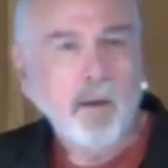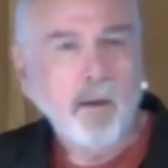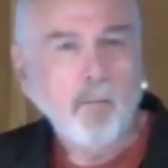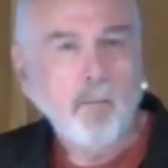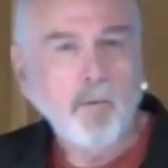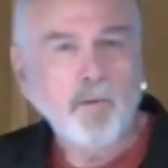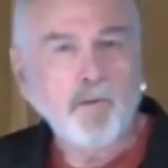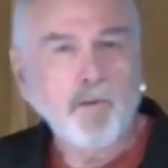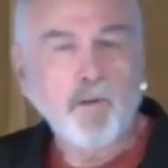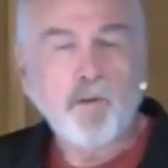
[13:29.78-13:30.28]

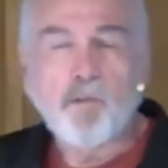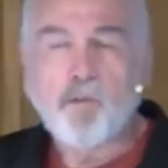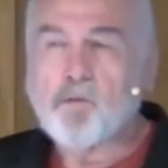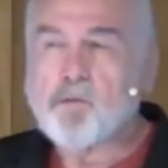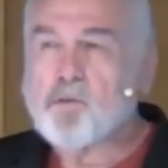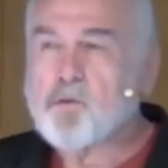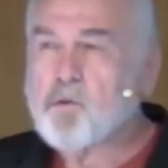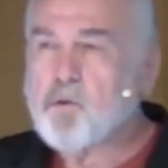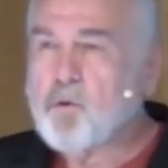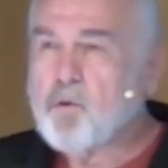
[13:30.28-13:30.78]
But you know, the
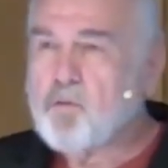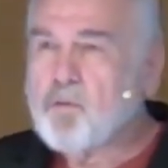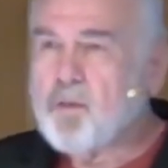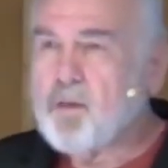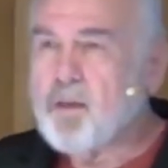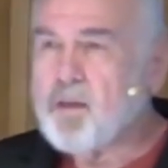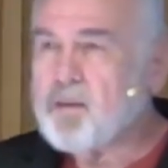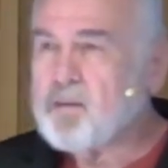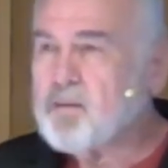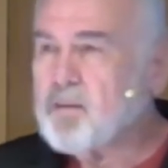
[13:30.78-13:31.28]
truth
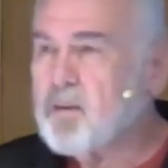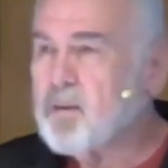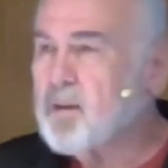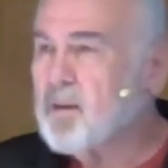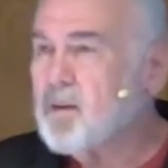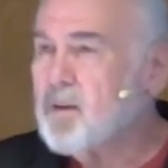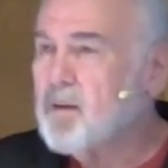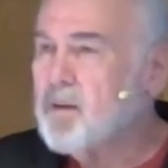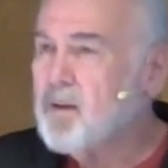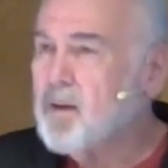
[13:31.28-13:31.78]
is,
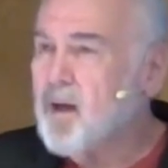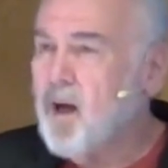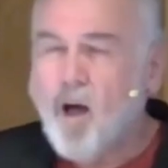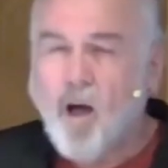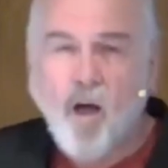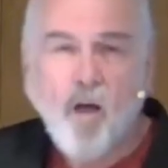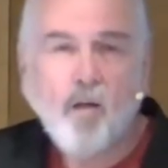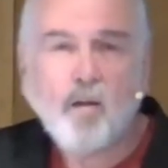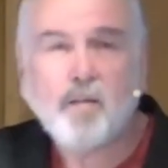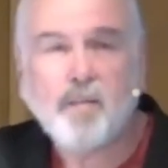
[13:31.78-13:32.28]

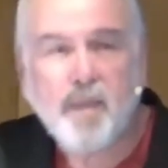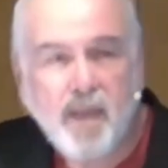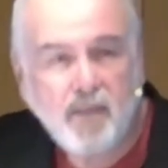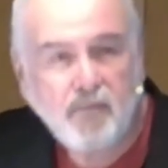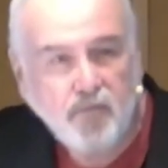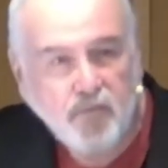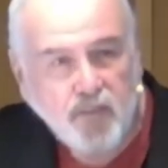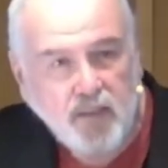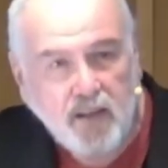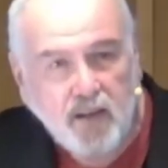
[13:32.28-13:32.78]
all of
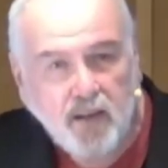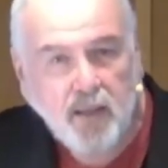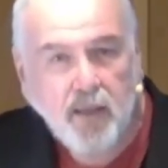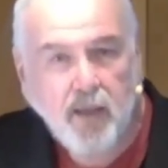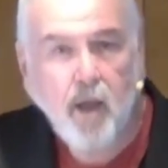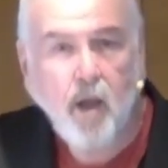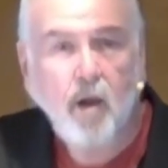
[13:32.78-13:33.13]
that feeling,